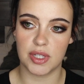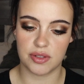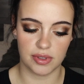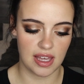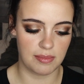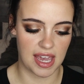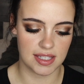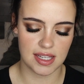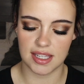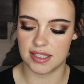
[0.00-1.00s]
what's really
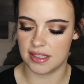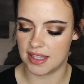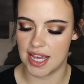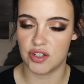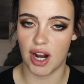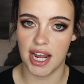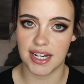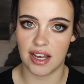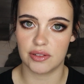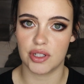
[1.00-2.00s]
amazing is that they dry
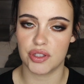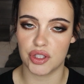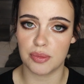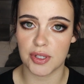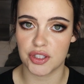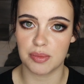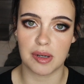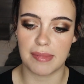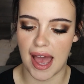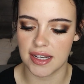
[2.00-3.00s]
down super,
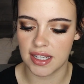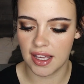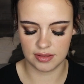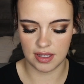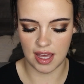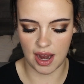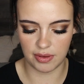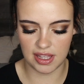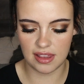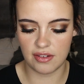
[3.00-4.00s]
super matte. I
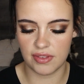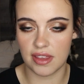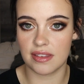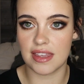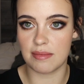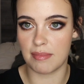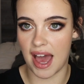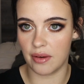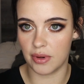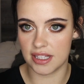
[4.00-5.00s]
really love the
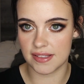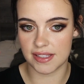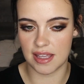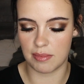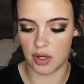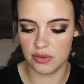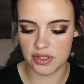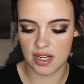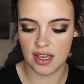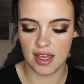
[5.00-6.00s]
matte ones the
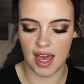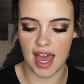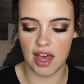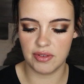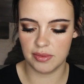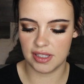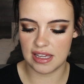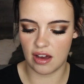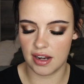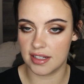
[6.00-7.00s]
most. I haven't
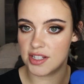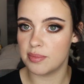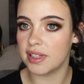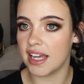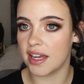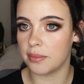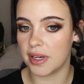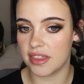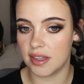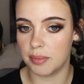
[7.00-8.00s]
really gotten to play
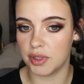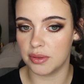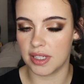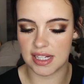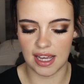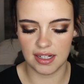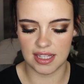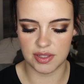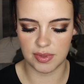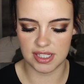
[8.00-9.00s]
with the blue one yet.
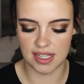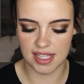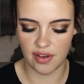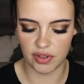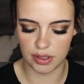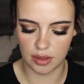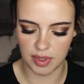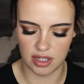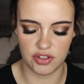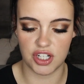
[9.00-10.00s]
This one does have a little
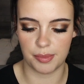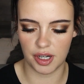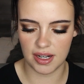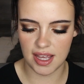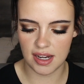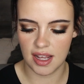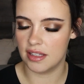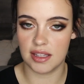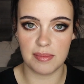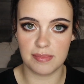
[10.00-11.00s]
bit of shimmer in it.
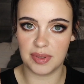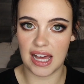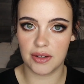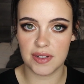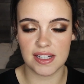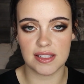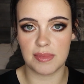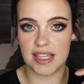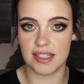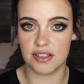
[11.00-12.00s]
The black one is
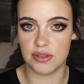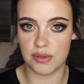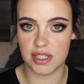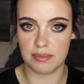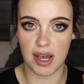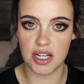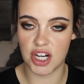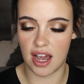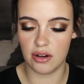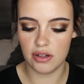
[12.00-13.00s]
amazing to
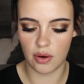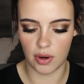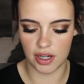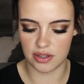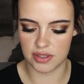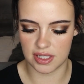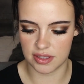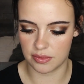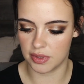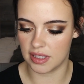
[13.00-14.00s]
smudge out or use
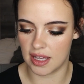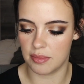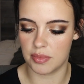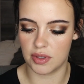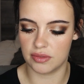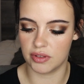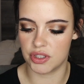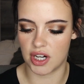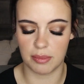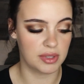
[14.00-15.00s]
as a really beautiful
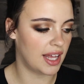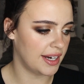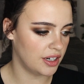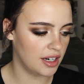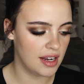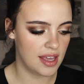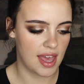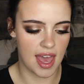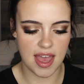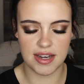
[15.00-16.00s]
sharp liner.
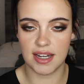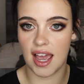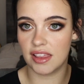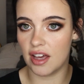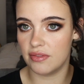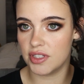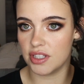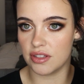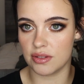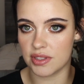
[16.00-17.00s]
And I love
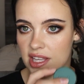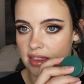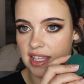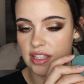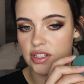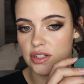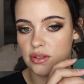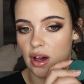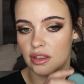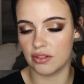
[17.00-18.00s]
to use these
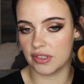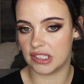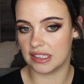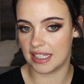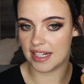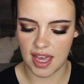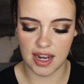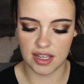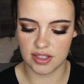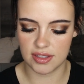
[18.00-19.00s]
two all over the lid.
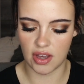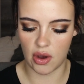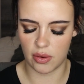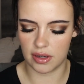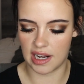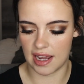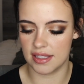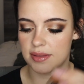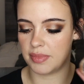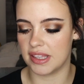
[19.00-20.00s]
It is so
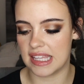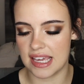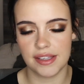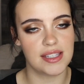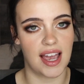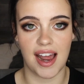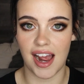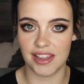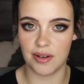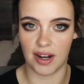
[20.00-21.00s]
nice. But these I
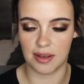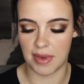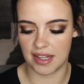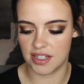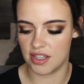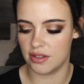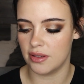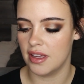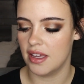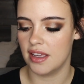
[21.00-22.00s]
highly recommend to
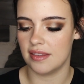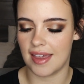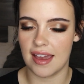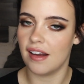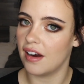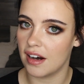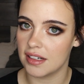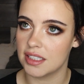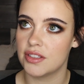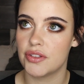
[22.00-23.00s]
you. They
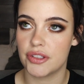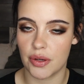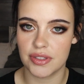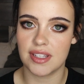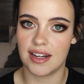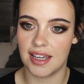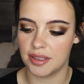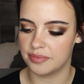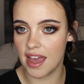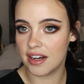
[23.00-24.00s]
are so
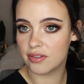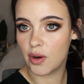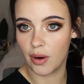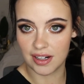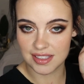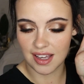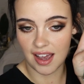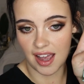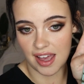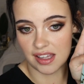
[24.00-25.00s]
stunning. And of course,
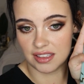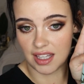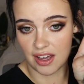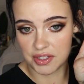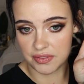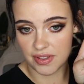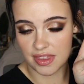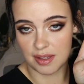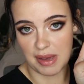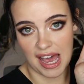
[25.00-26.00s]
I love the